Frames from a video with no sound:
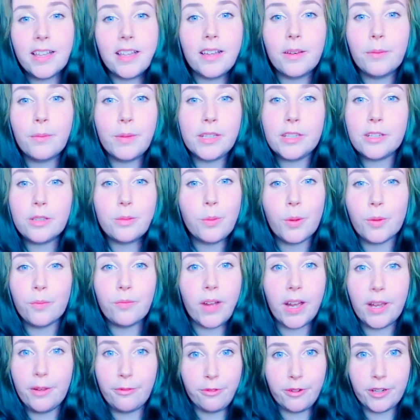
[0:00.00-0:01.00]
we just
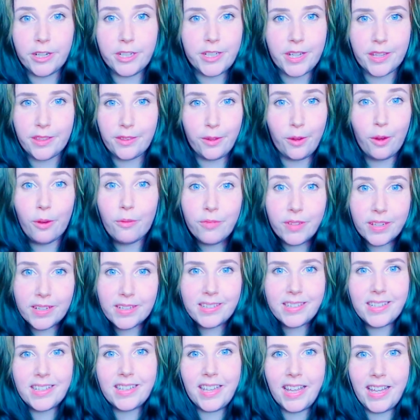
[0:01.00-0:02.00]
weren't right for each other.
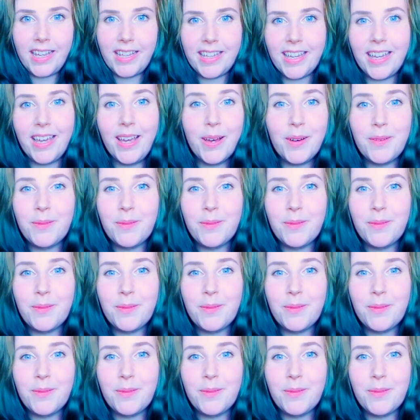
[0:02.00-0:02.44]
Obviously, like,